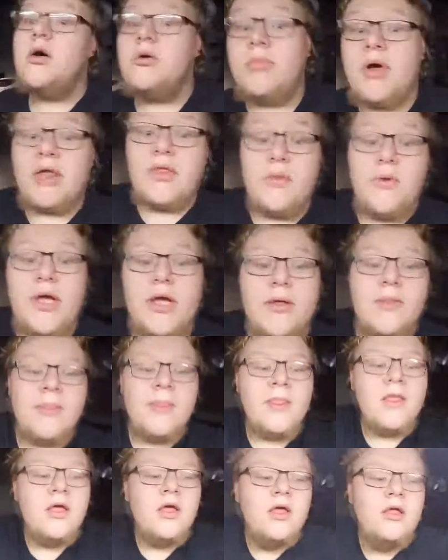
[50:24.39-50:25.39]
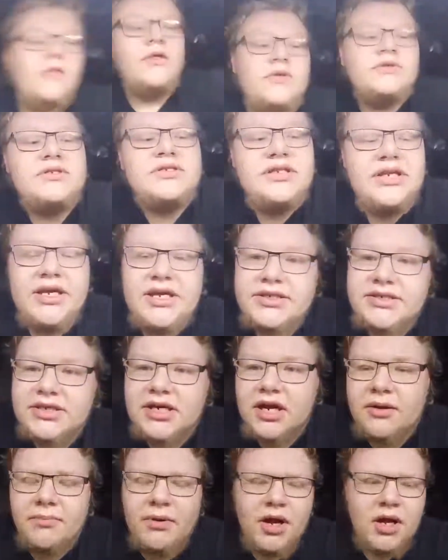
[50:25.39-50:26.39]
Oh, and by the way, those seeds
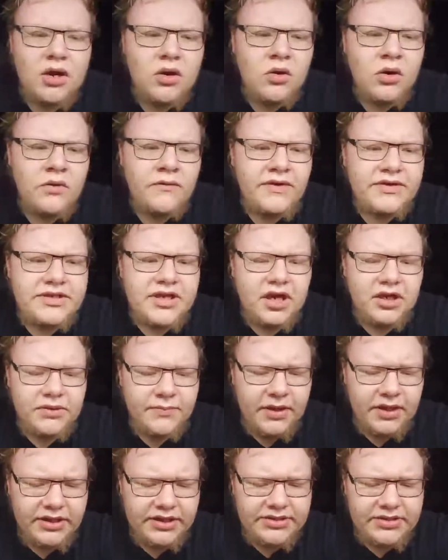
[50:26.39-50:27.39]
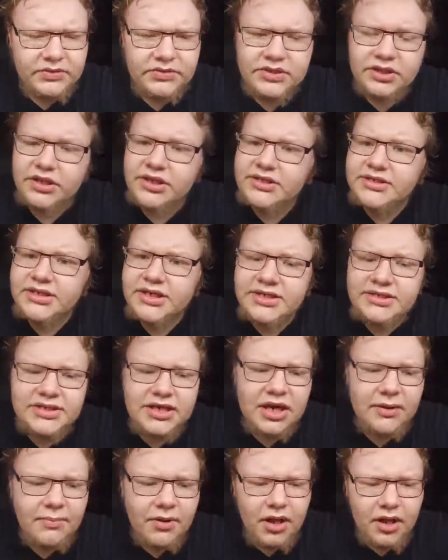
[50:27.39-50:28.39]
that I bought, I don't know if I talked about these, those lily seeds
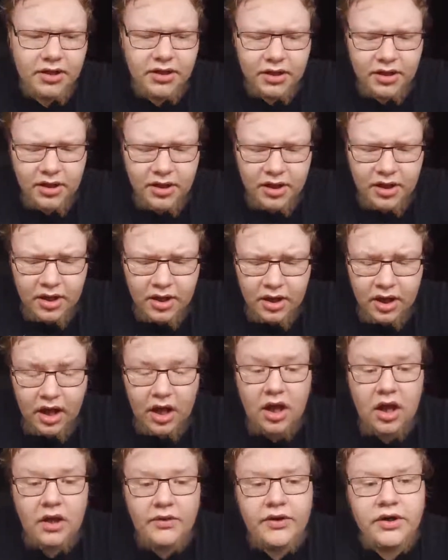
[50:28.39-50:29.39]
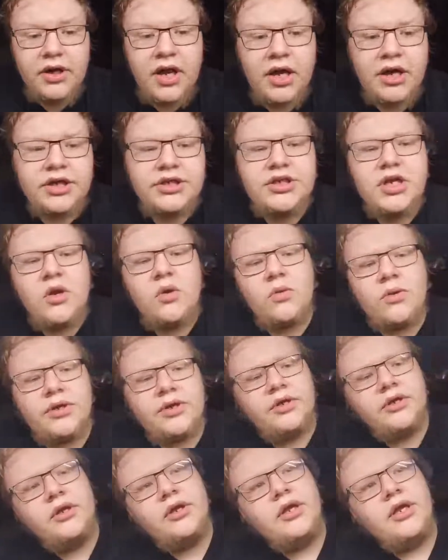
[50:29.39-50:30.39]
that I bought, they're not a joke.
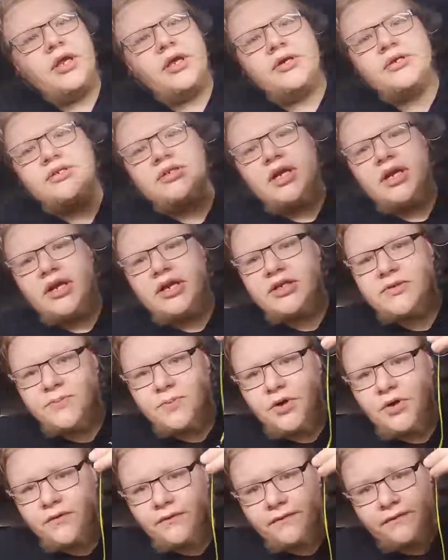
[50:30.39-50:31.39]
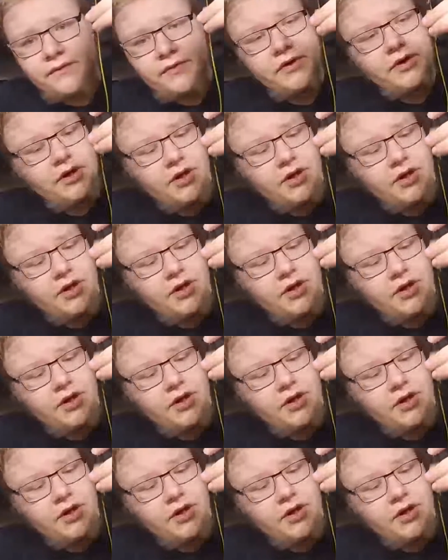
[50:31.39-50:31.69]
Here's proof.